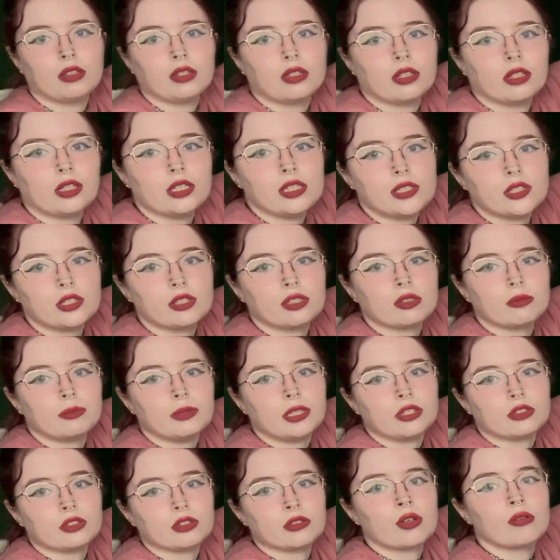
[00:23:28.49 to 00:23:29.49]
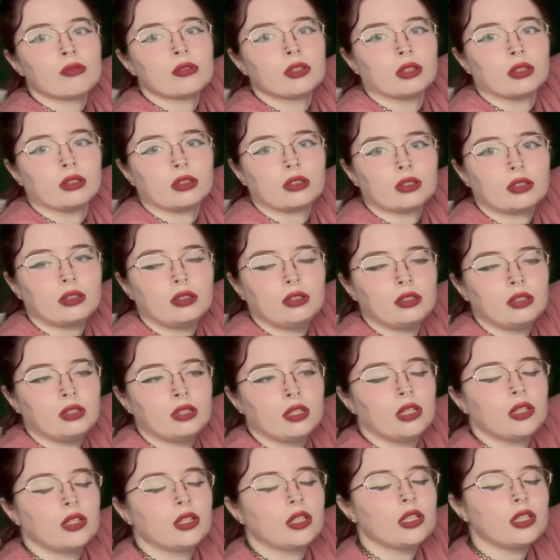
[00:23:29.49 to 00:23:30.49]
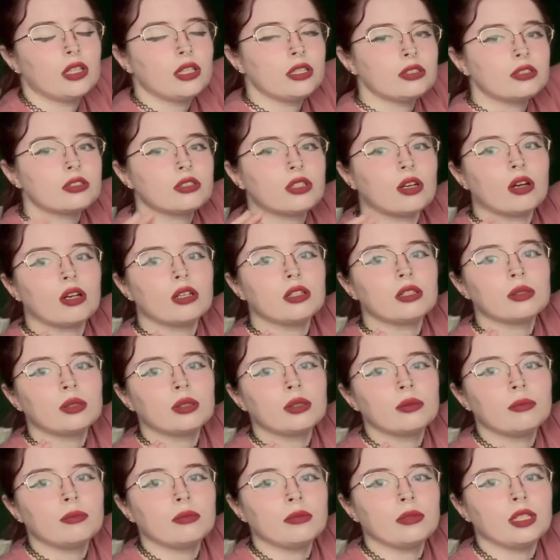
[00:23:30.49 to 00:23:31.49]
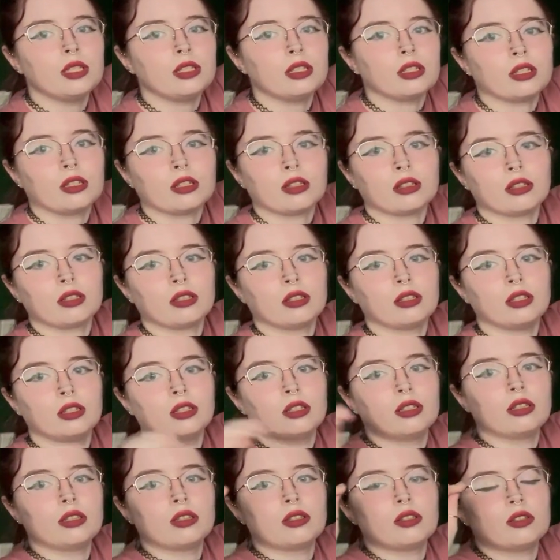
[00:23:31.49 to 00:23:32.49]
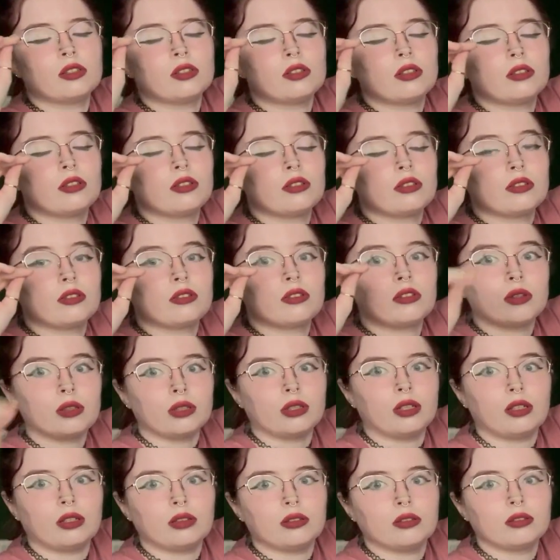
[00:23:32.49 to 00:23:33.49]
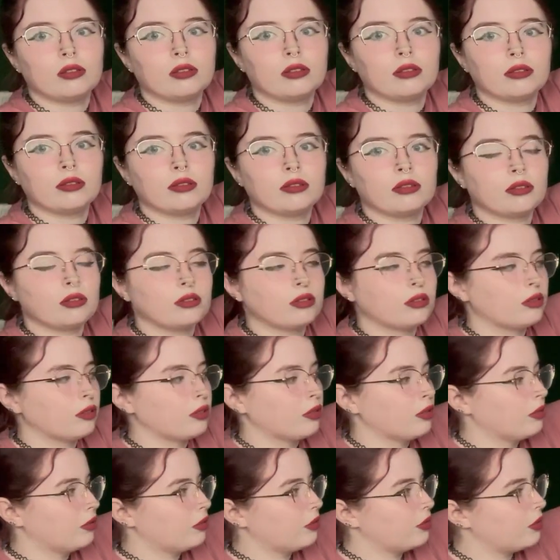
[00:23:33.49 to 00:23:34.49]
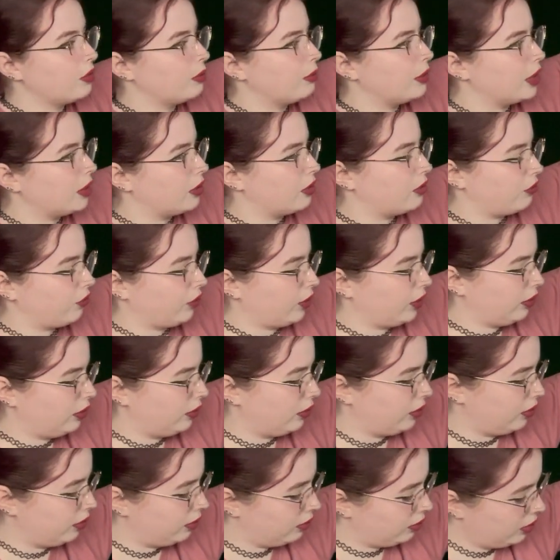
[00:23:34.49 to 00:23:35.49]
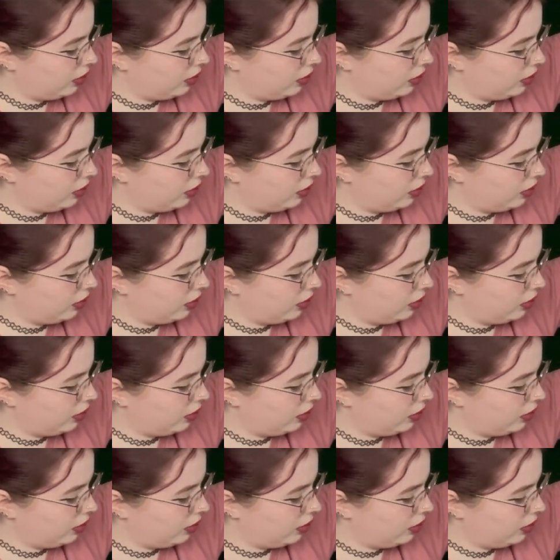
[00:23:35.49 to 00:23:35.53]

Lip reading: It took me so long. It took me so long to make this fucking thing.